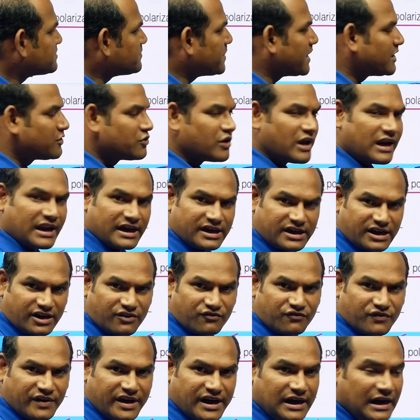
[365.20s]
respect to
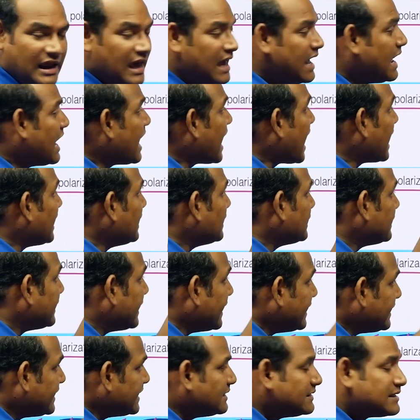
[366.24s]
electric field and
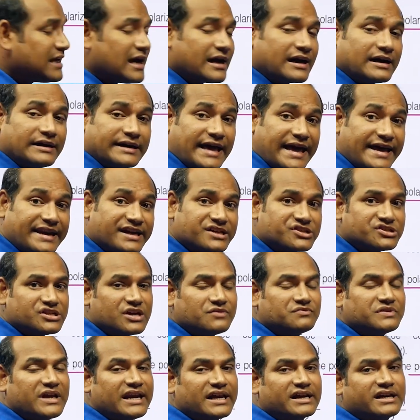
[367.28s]
getting the direction
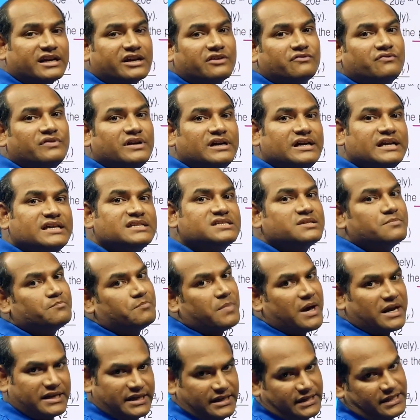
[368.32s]
of the electric field is
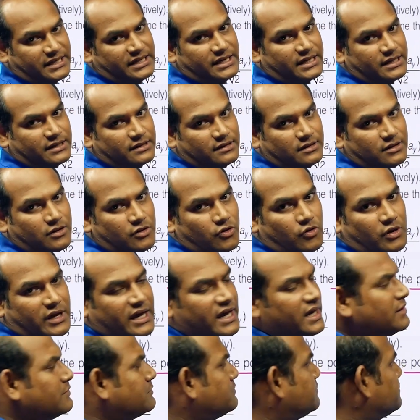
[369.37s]
important here.
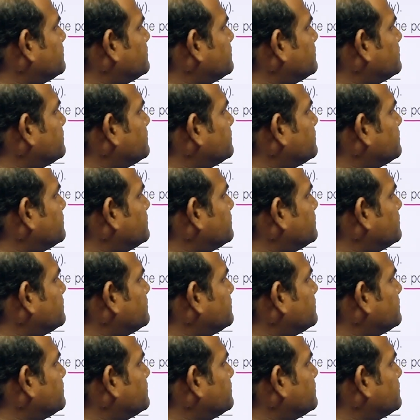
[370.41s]
Okay.